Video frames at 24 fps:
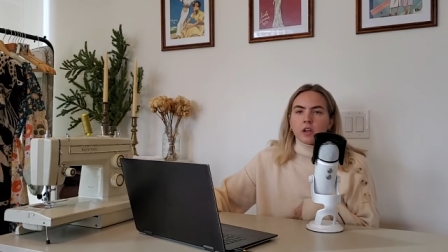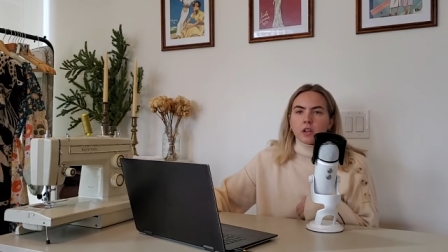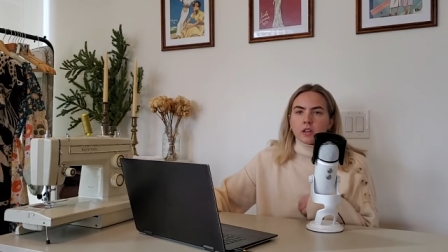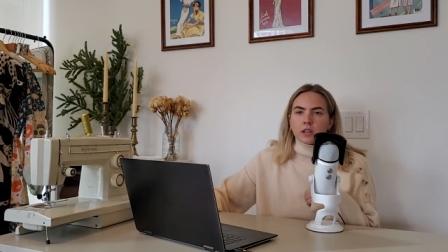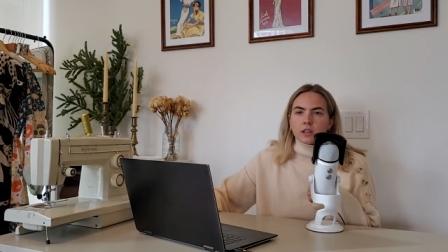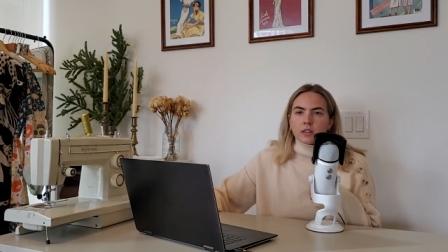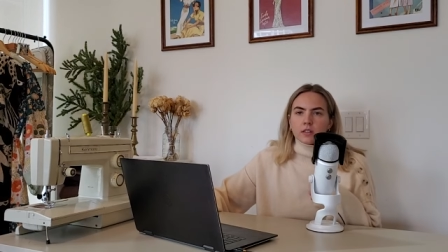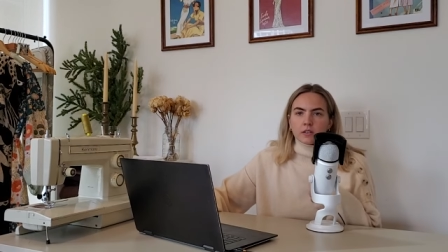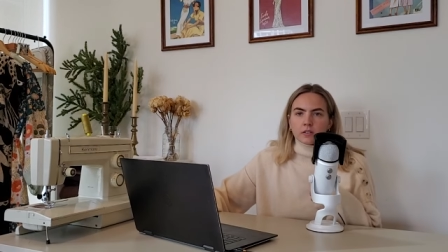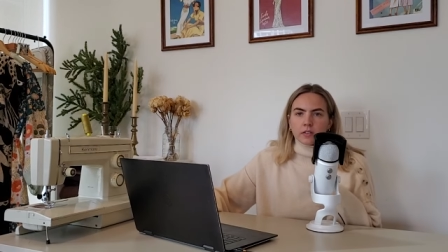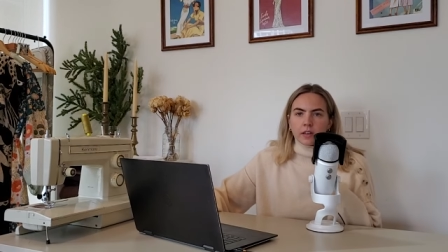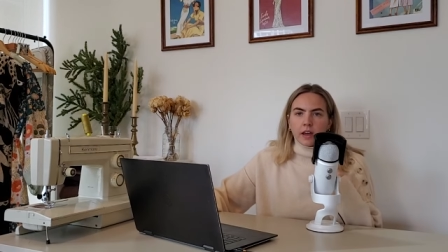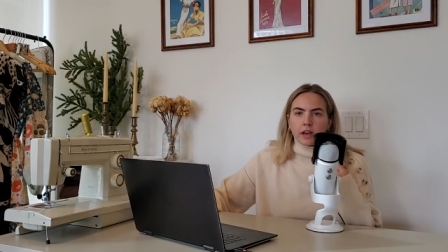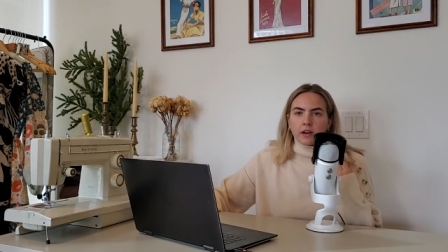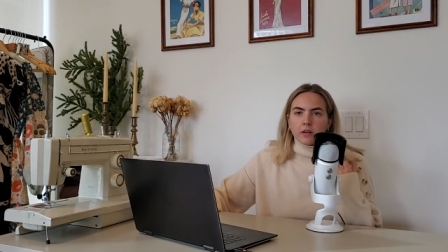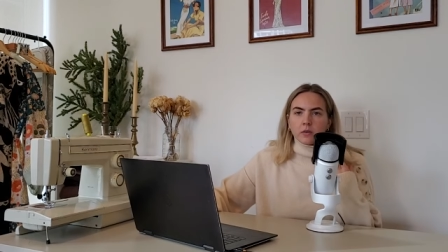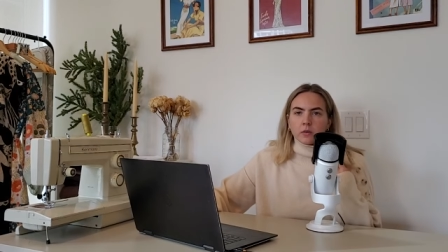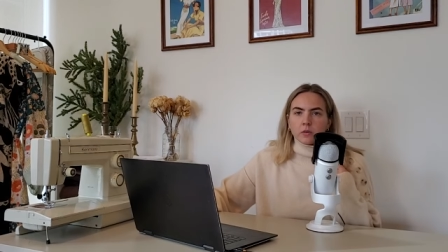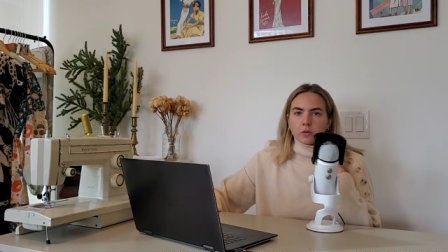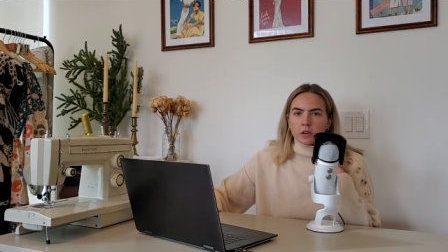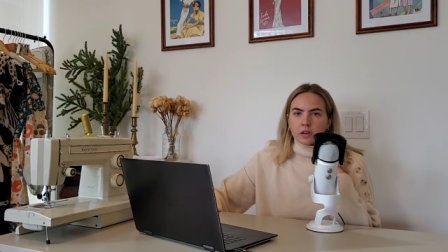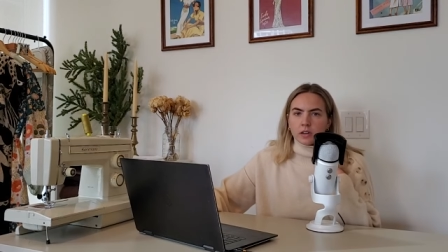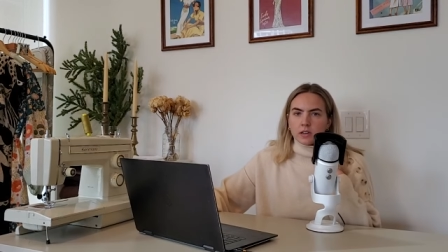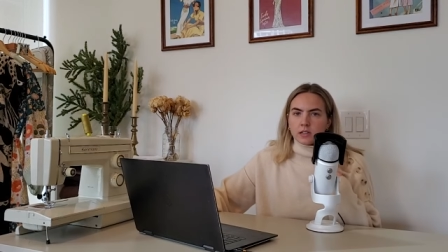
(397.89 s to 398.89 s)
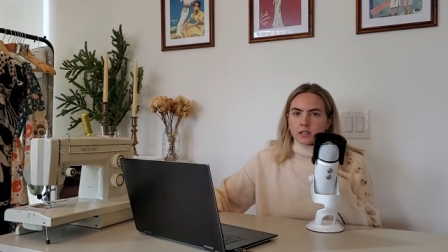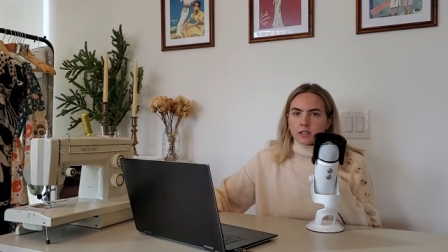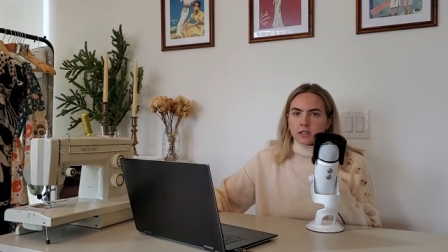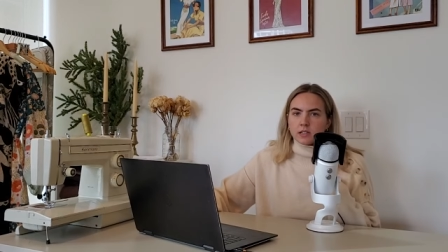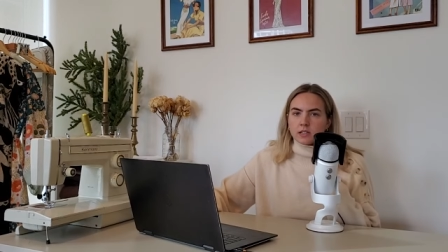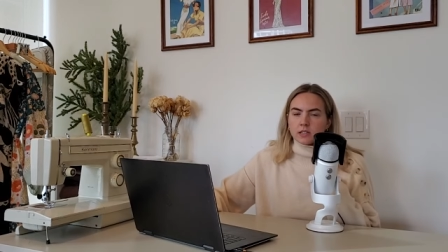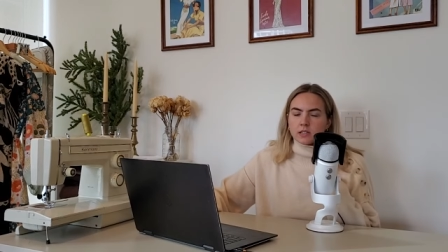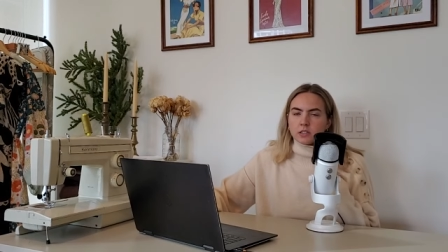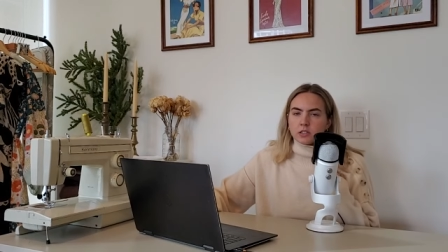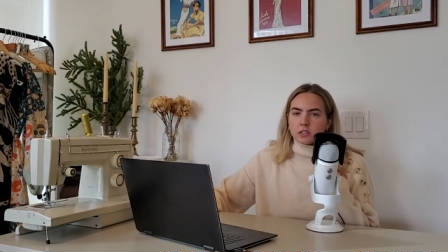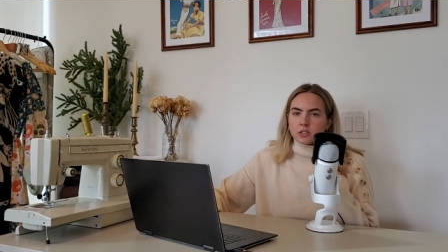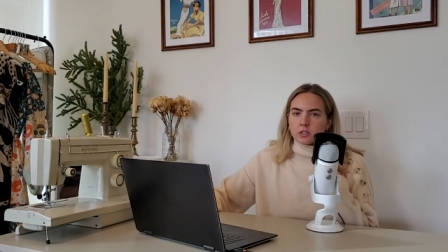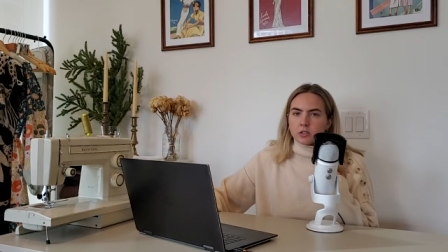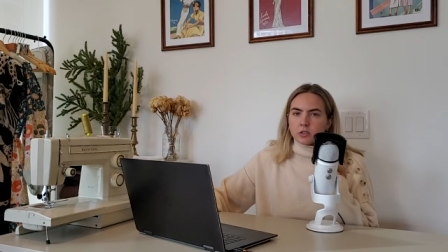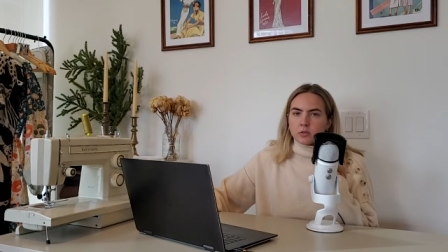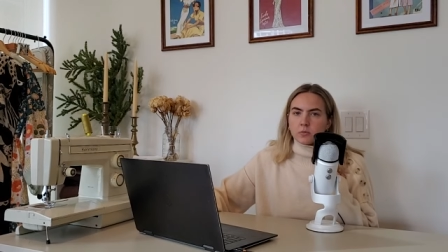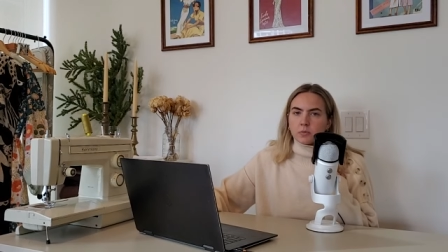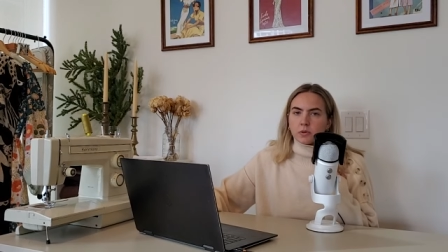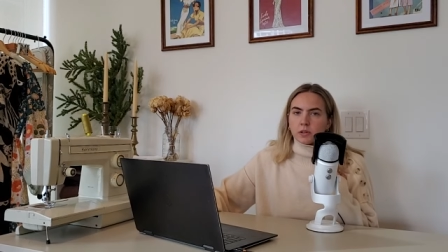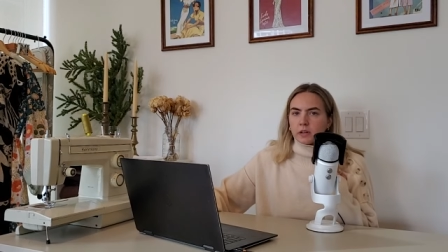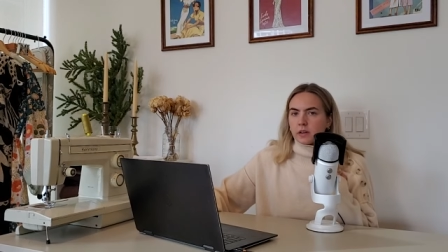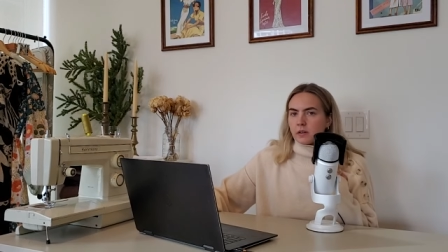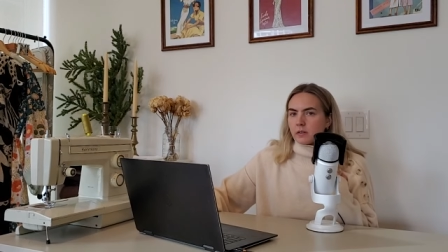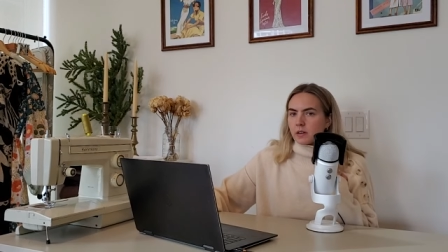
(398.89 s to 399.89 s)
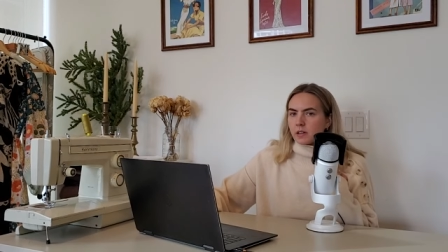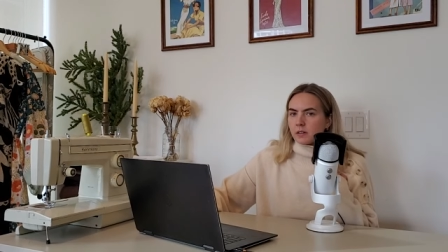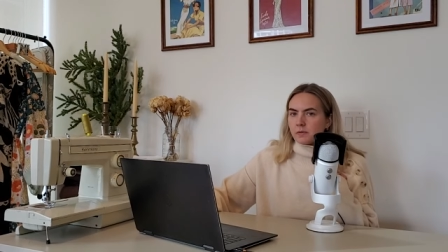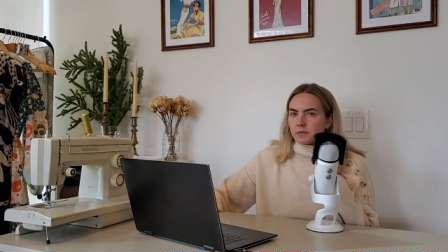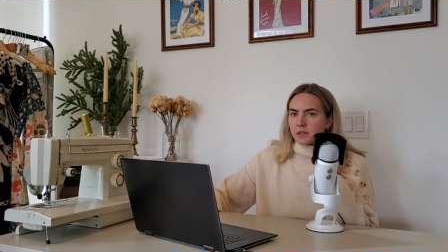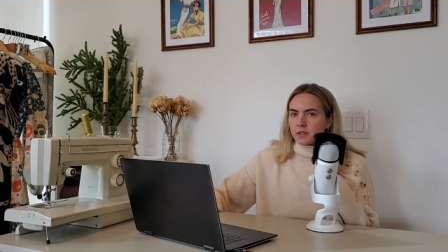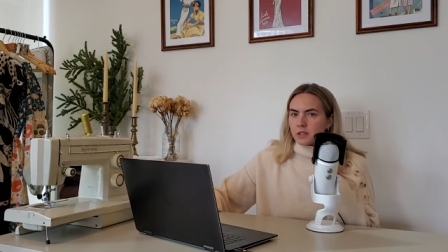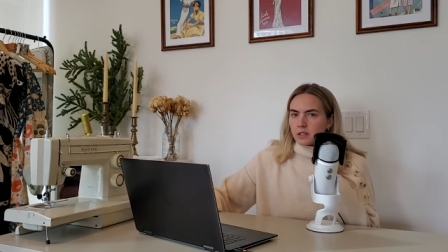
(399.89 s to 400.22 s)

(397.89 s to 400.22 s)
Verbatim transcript: either that or I needed to play around with